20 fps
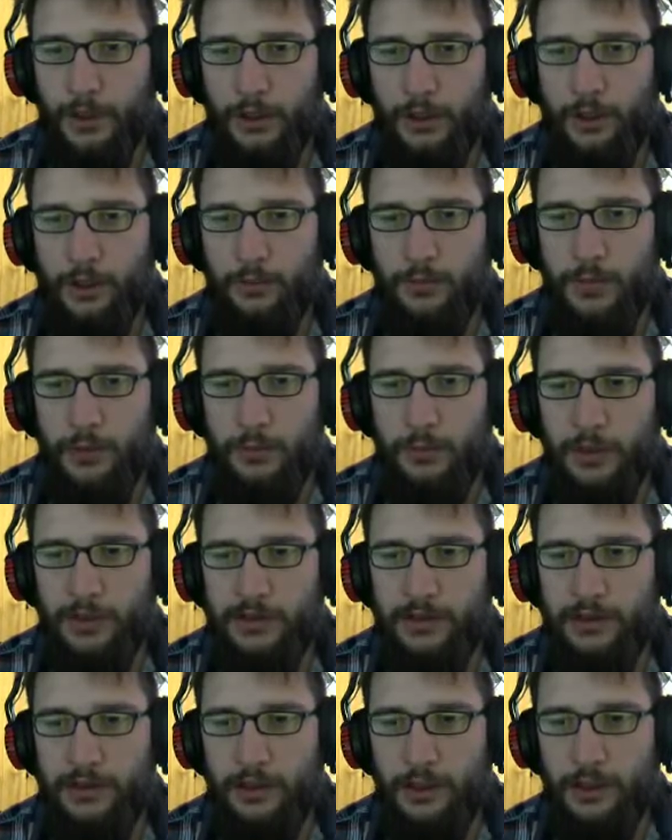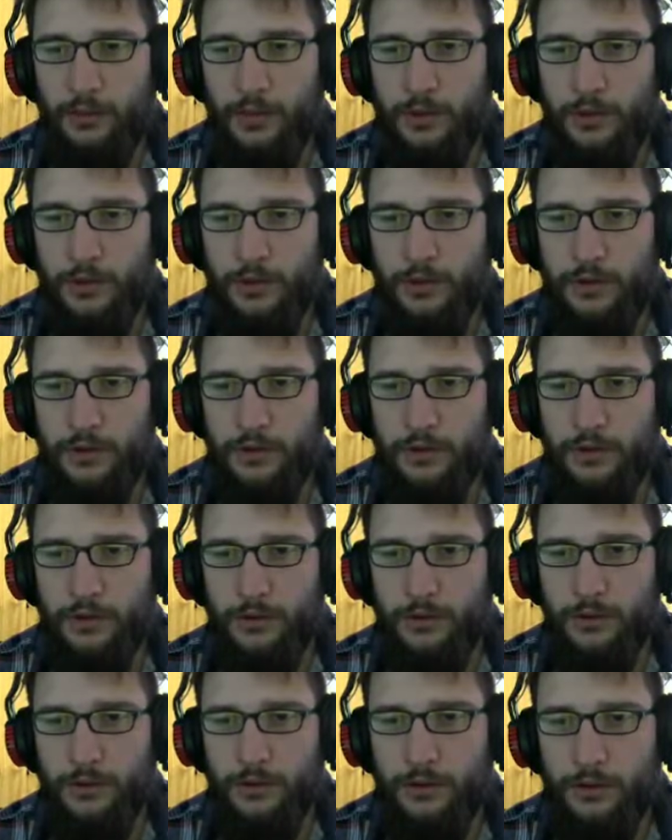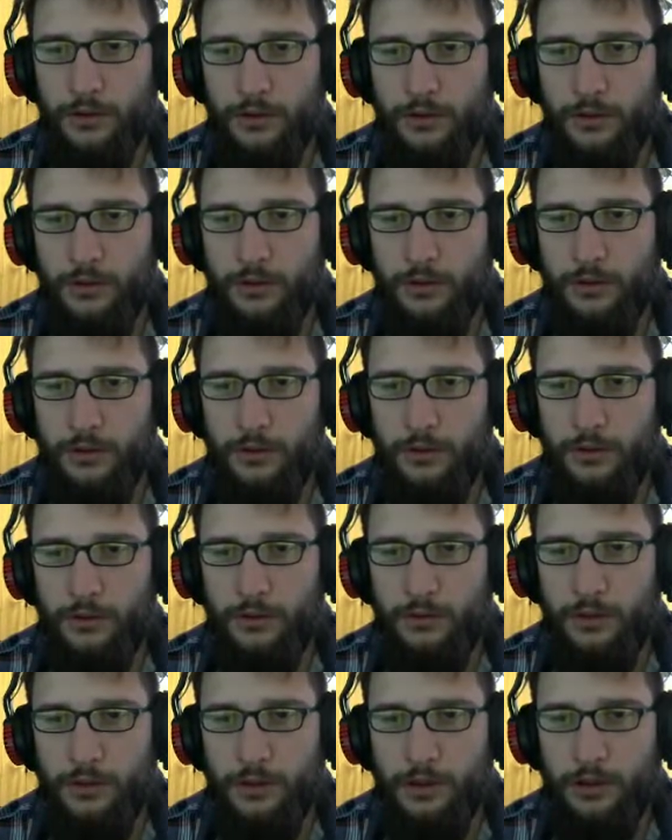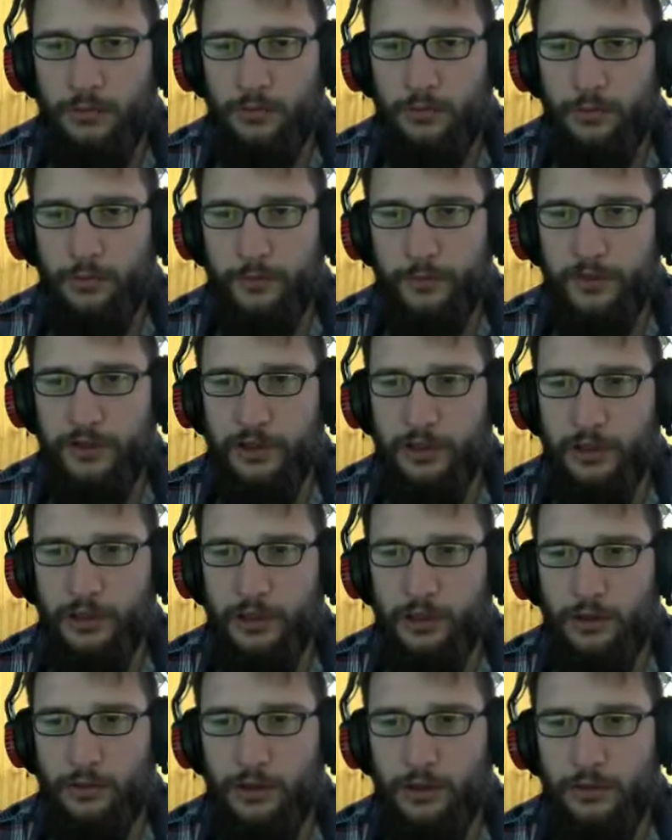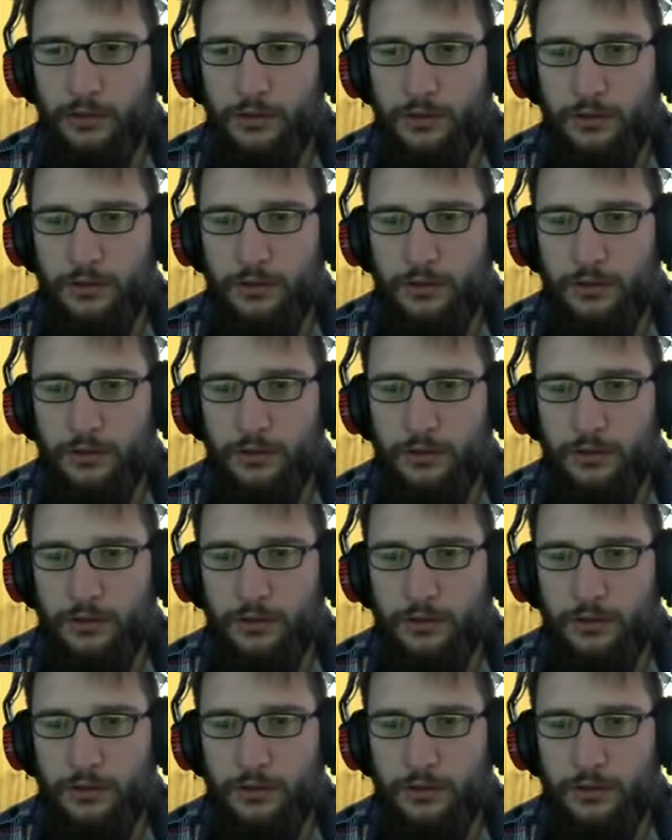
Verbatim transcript: I'm, I'm not sneaking around, sir. I'm sneaking around.